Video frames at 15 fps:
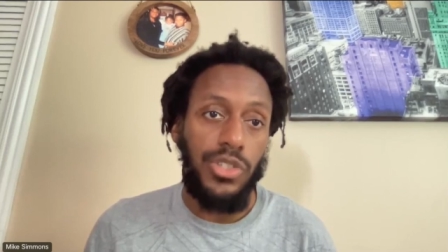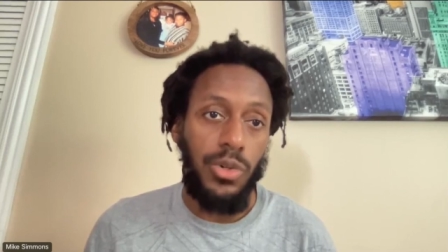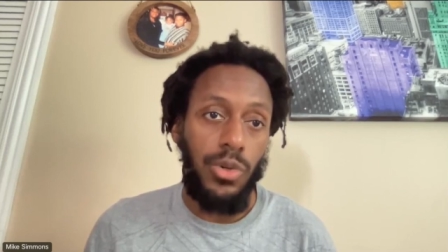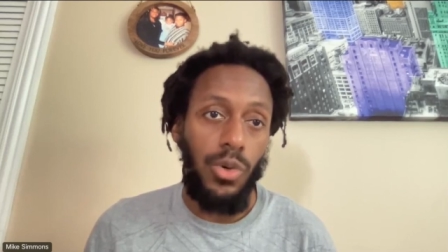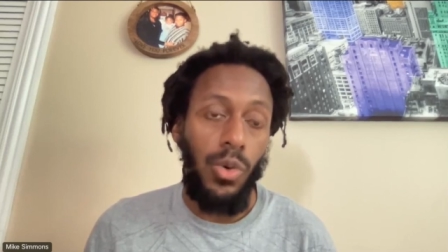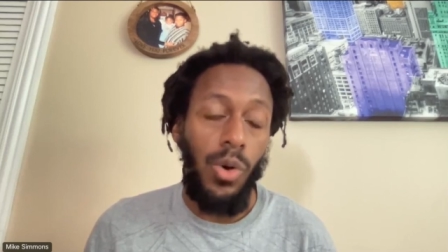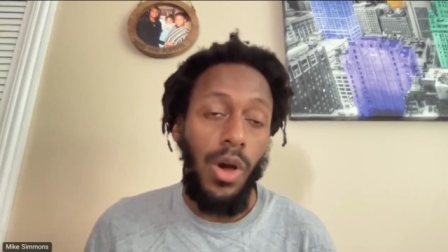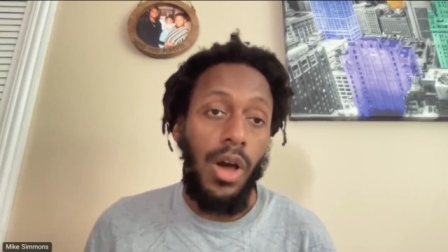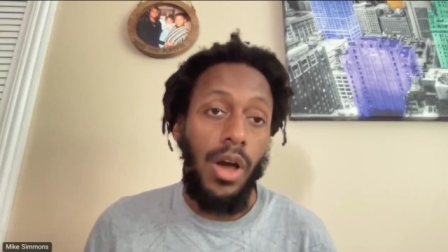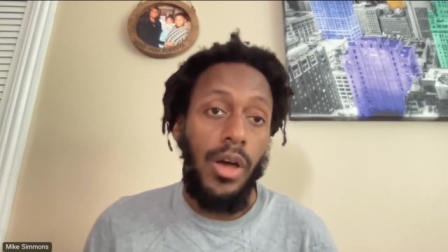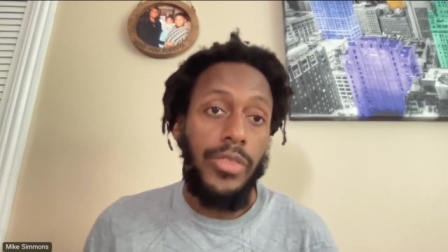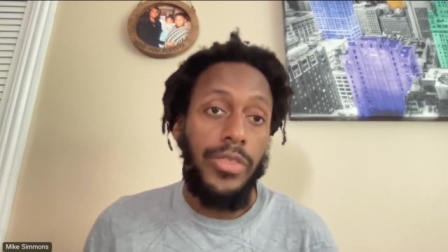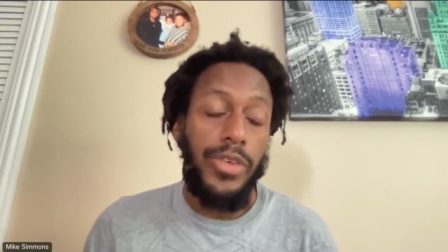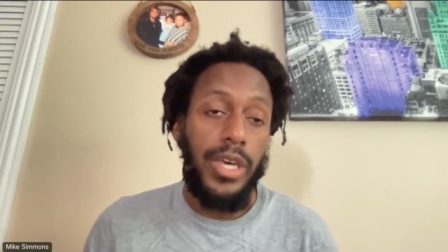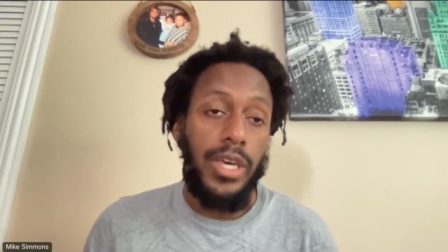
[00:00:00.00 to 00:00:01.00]
to
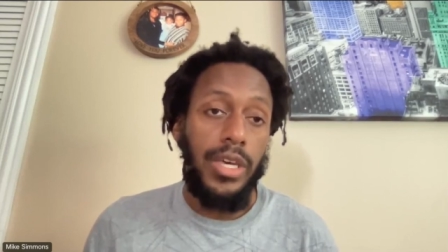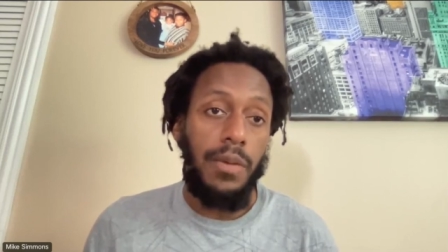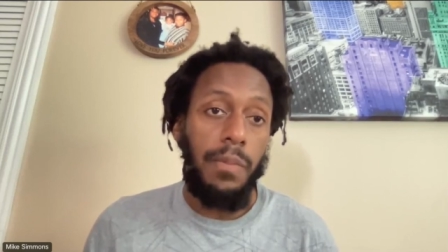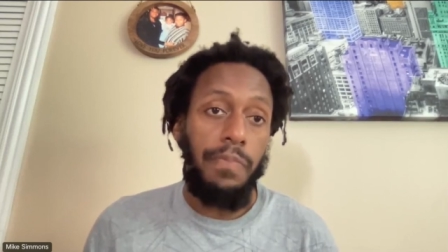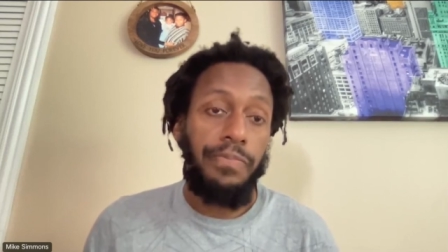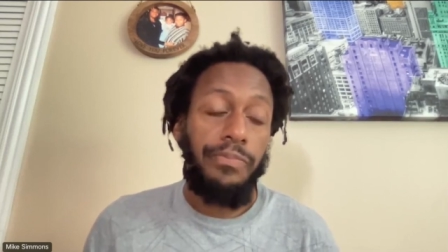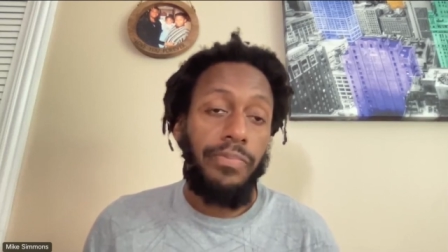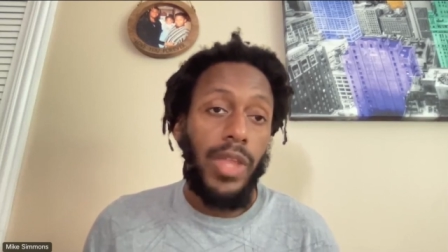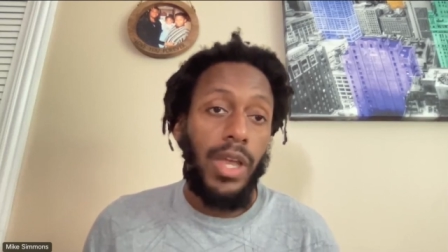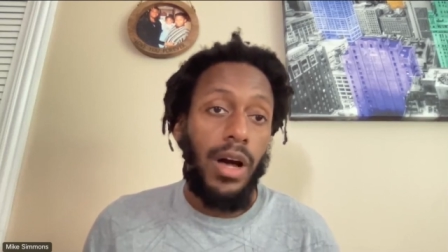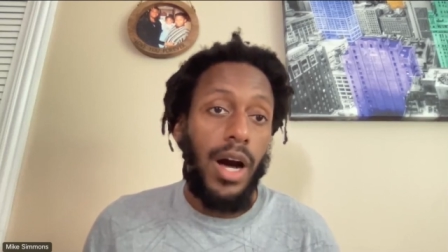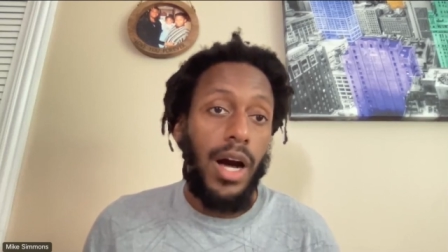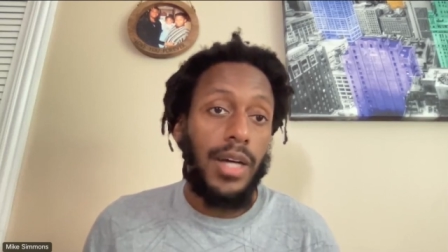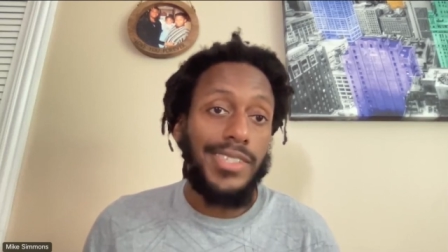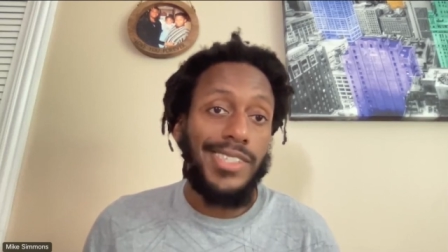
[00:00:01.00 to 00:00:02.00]
the
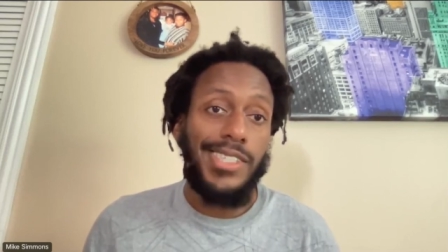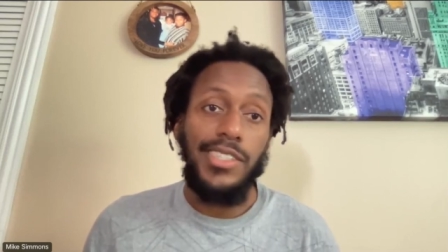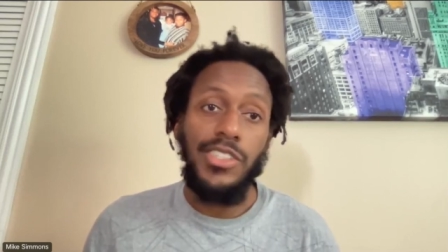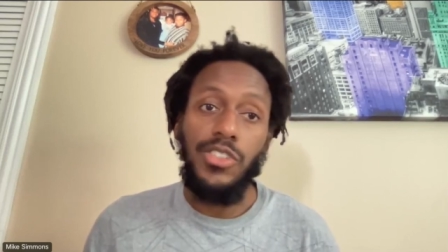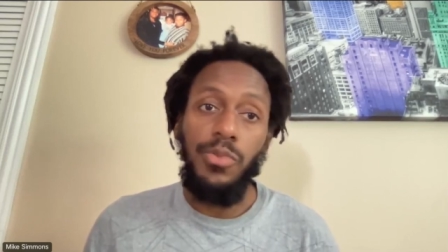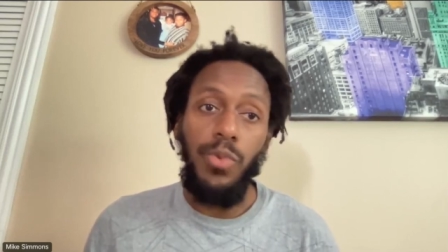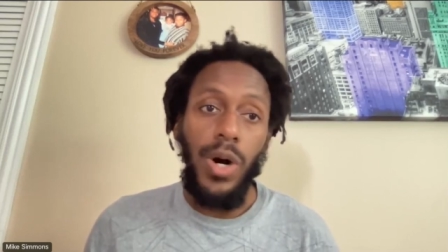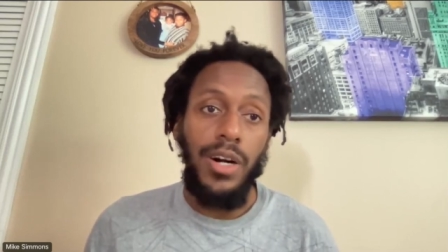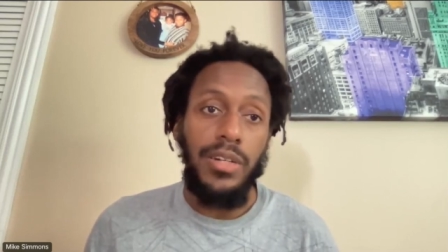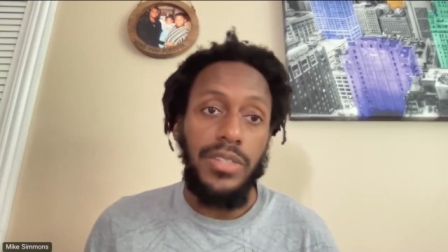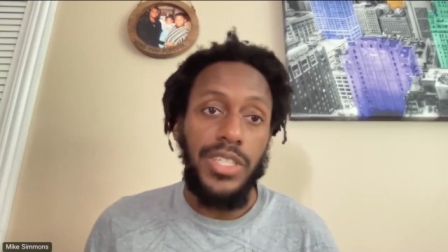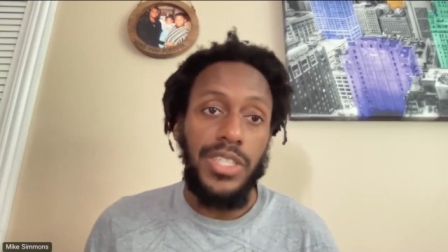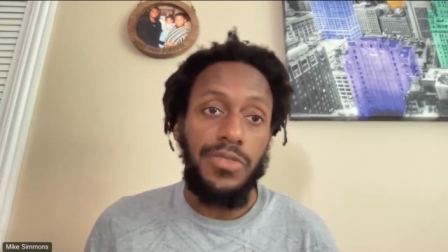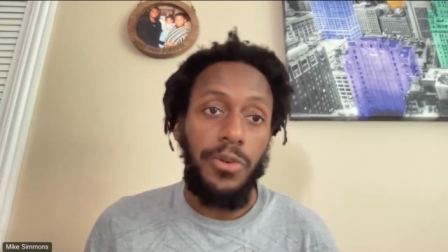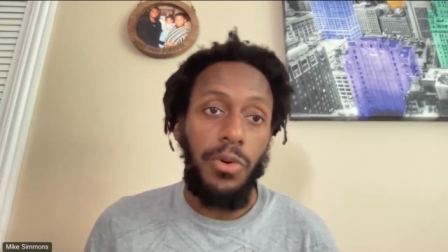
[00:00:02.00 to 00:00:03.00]
sense of
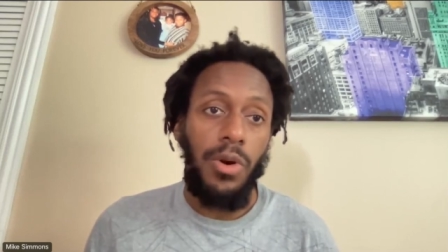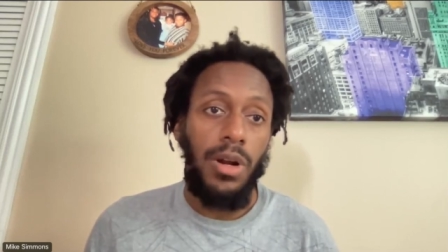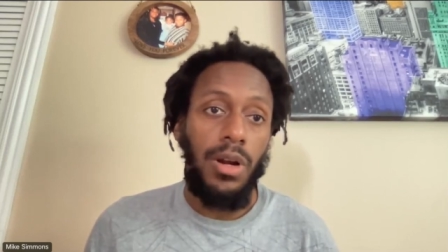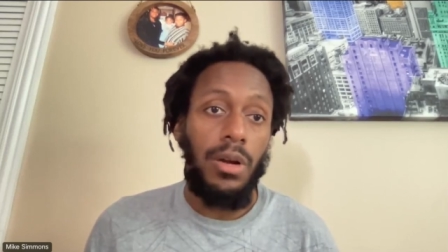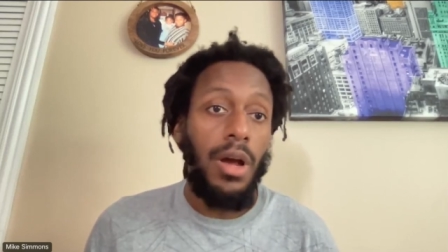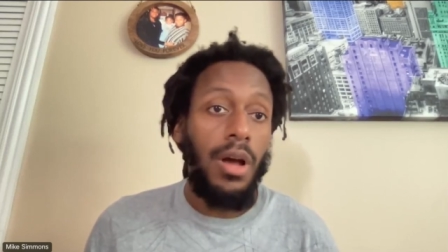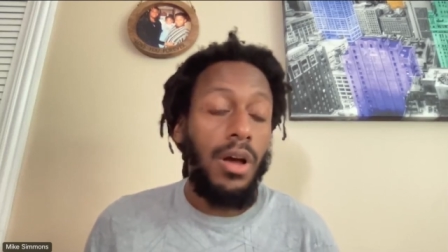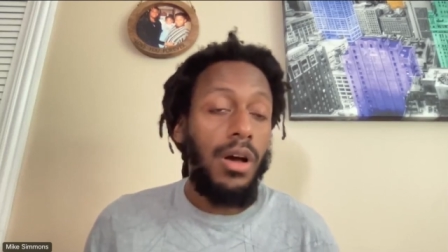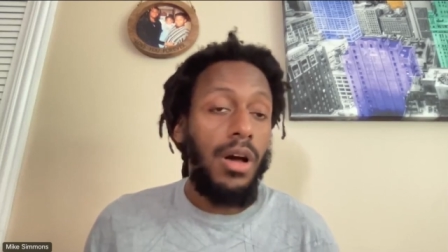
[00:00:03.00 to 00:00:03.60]
wellness for